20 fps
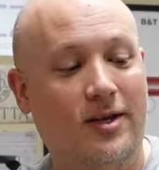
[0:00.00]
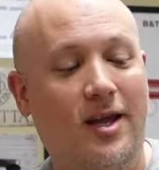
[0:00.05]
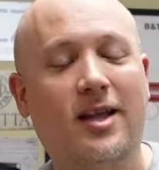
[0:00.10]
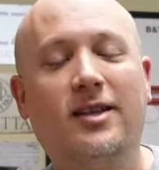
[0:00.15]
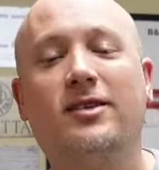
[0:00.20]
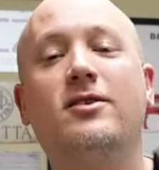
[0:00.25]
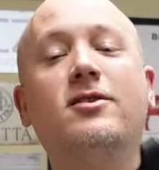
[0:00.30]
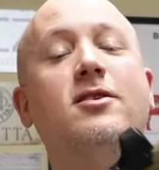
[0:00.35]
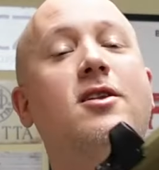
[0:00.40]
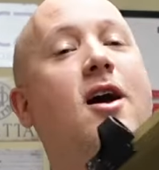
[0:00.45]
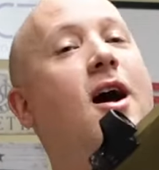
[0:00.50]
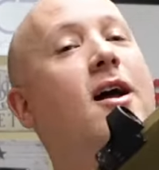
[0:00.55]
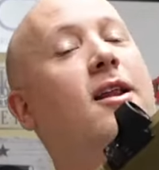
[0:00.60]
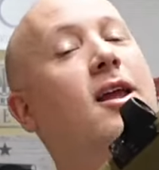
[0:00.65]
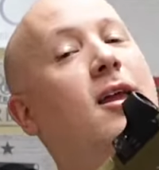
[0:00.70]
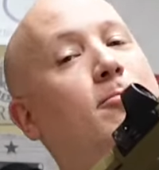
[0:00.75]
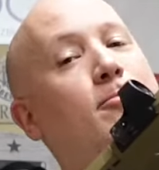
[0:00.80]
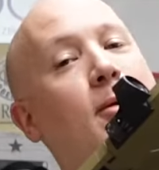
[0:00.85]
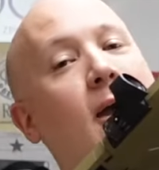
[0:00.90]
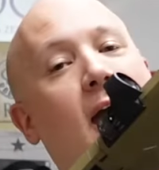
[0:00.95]
It's not
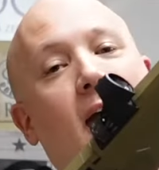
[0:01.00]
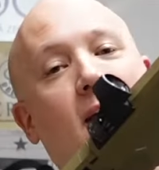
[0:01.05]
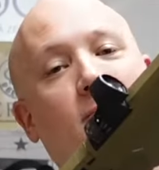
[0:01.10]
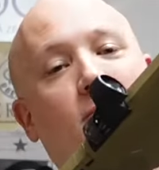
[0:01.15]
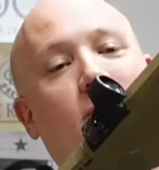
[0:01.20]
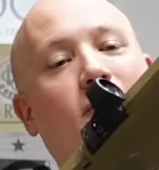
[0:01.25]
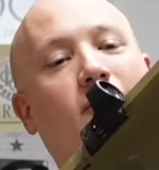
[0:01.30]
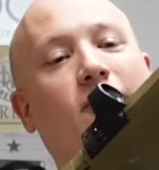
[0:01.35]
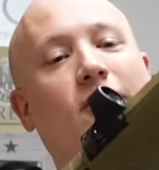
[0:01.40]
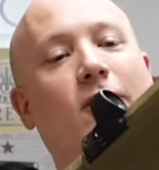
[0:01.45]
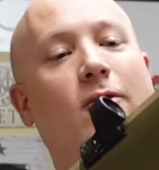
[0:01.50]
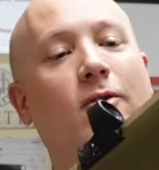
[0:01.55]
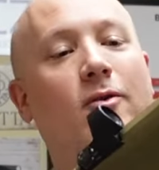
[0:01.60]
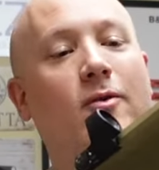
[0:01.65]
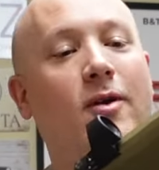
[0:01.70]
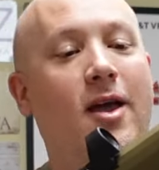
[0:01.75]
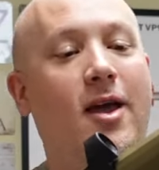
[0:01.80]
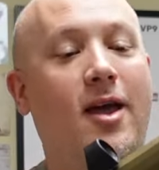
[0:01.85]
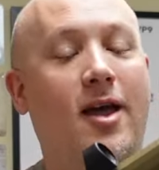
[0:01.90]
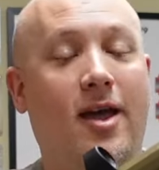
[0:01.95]
a bad review.